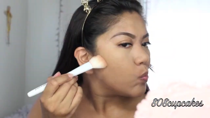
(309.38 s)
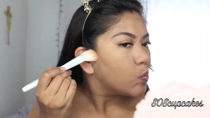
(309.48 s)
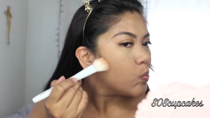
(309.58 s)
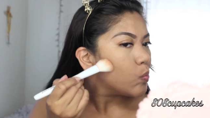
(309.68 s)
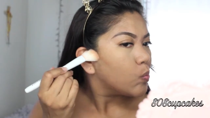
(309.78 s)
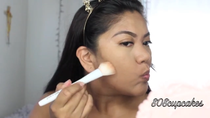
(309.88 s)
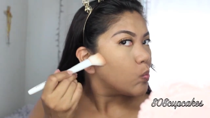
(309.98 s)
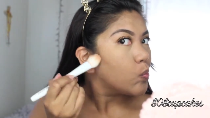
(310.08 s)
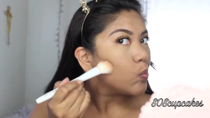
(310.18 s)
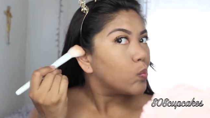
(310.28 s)

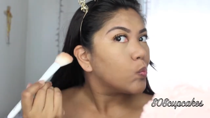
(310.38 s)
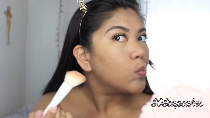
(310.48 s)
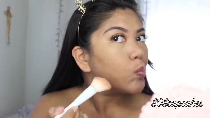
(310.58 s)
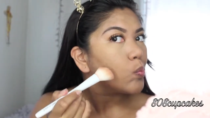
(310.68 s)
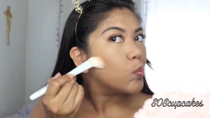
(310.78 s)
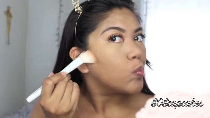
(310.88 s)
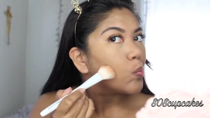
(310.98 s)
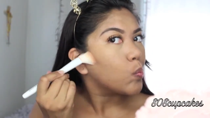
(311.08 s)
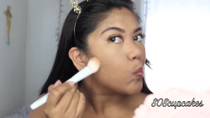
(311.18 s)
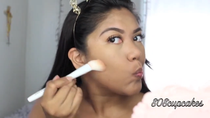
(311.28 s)

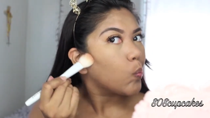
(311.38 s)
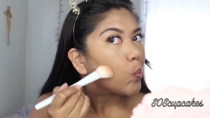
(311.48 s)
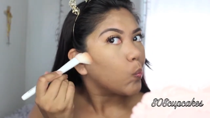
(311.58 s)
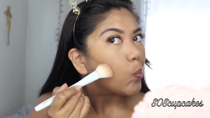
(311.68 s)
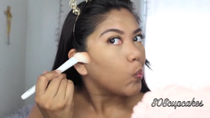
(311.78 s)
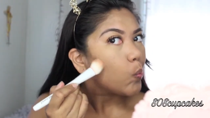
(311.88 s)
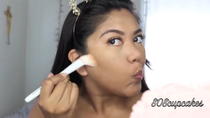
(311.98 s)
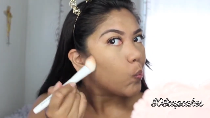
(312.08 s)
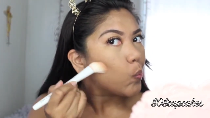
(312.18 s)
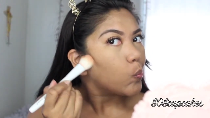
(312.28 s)

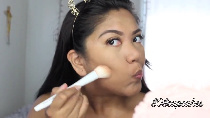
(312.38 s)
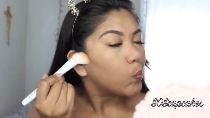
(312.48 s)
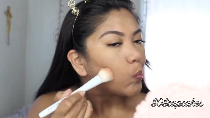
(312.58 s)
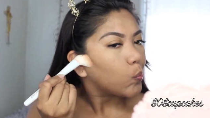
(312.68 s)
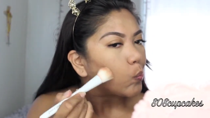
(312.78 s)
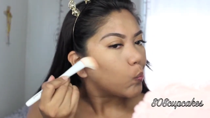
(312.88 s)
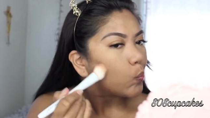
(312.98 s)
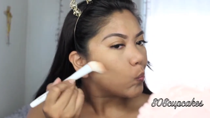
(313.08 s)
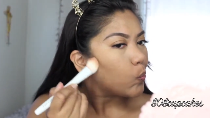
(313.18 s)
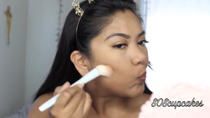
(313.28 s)

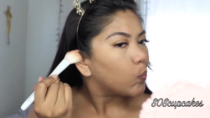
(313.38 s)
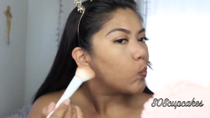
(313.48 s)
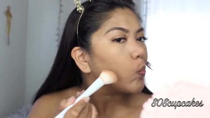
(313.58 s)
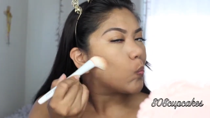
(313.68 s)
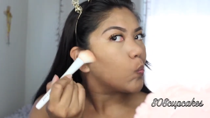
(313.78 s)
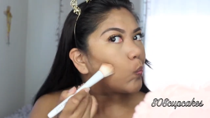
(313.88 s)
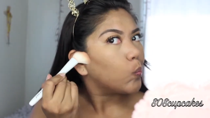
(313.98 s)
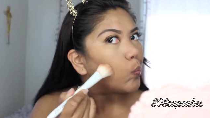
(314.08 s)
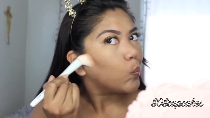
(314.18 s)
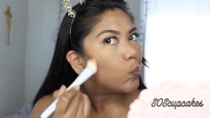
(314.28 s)

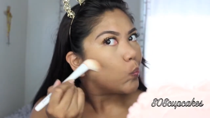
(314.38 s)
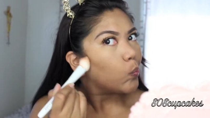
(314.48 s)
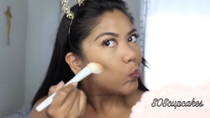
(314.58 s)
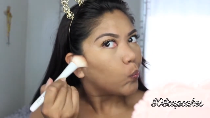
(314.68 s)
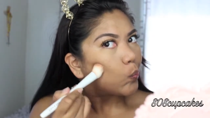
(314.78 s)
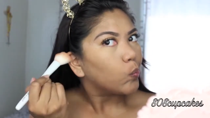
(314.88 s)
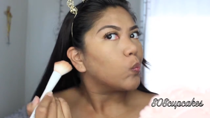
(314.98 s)
Nobody speaks.